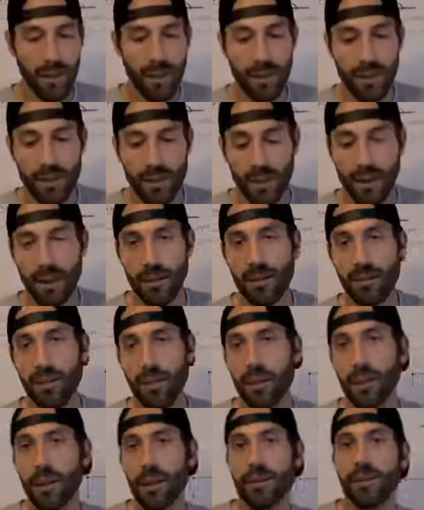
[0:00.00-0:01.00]
he said,
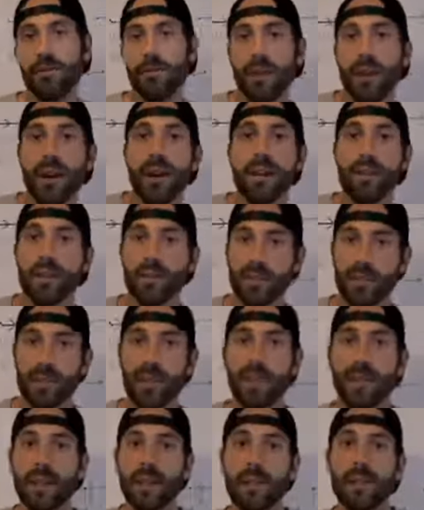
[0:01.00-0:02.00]
what about a fly on a
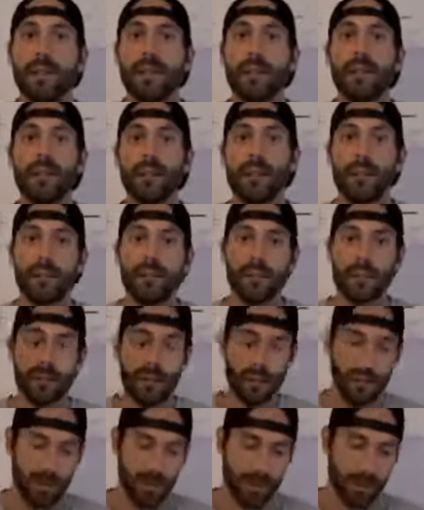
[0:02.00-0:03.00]
train?
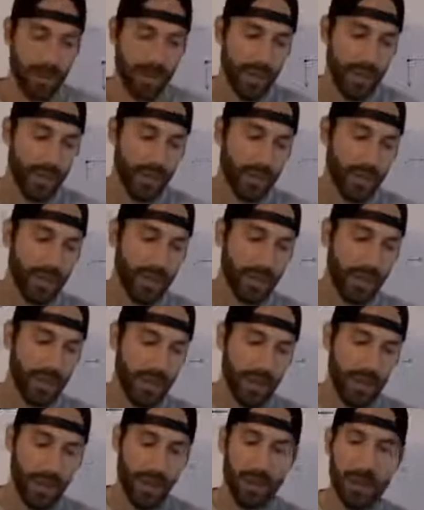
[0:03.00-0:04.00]
The train,
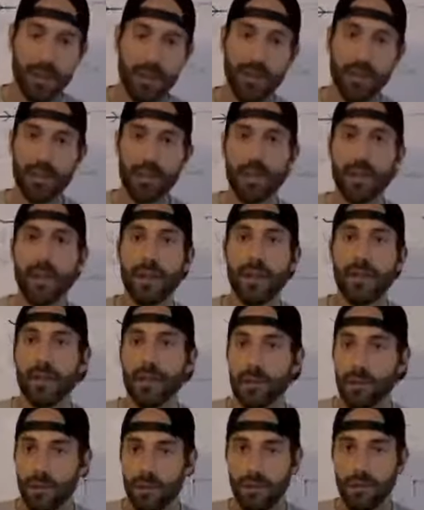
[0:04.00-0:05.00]
the air in the train
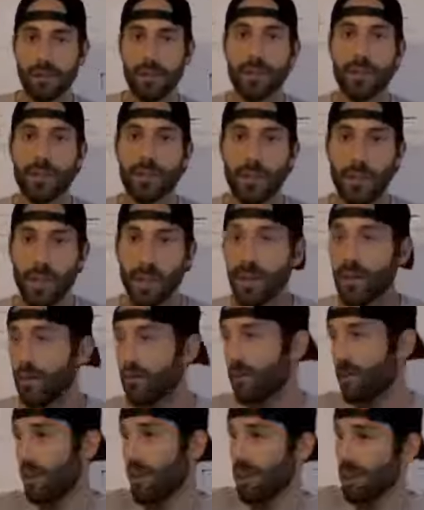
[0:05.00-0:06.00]
is moving with the train, and
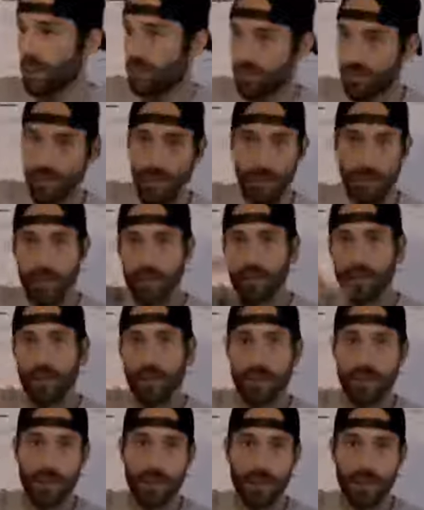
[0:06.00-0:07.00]
the fly can buzz
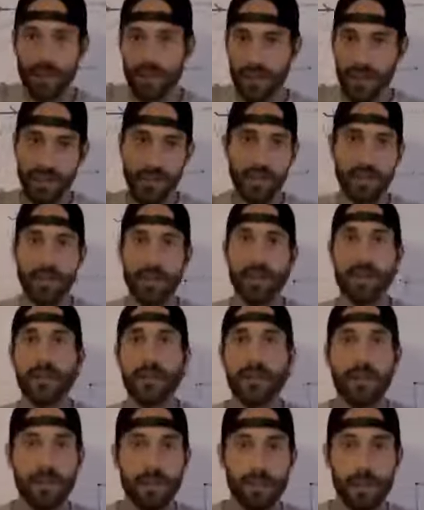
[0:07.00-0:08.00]
all around inside the
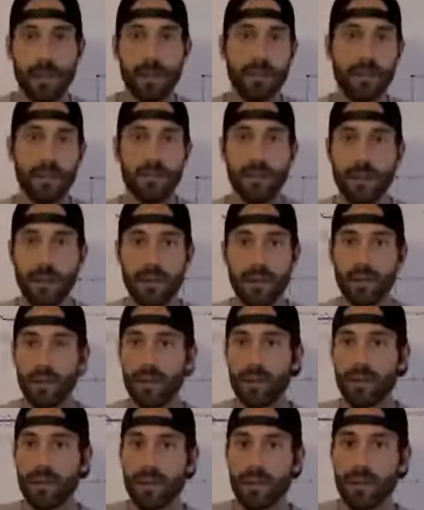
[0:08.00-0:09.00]
train. You've probably seen bugs
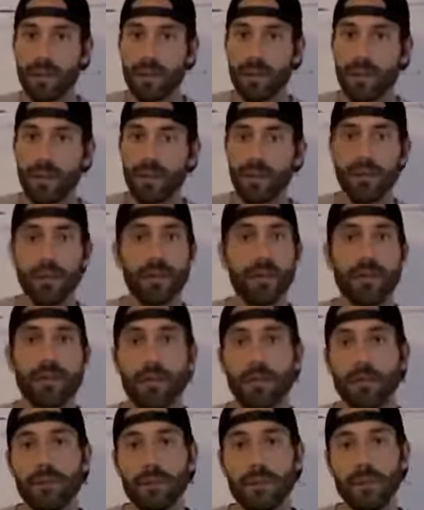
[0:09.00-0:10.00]
in a vehicle
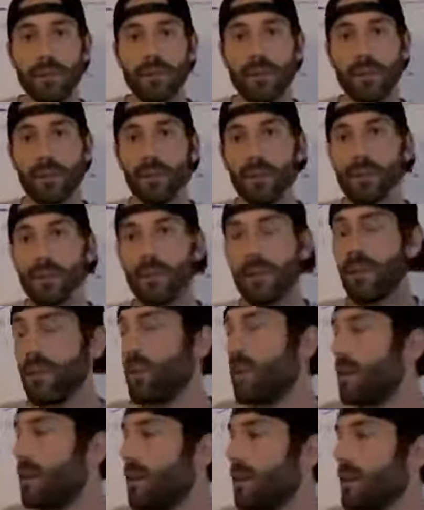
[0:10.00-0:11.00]
before of some sort.
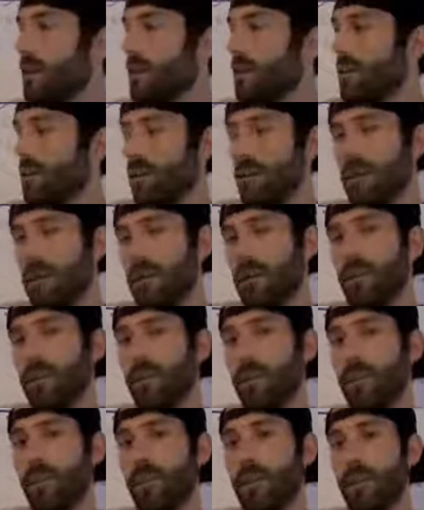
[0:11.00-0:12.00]
The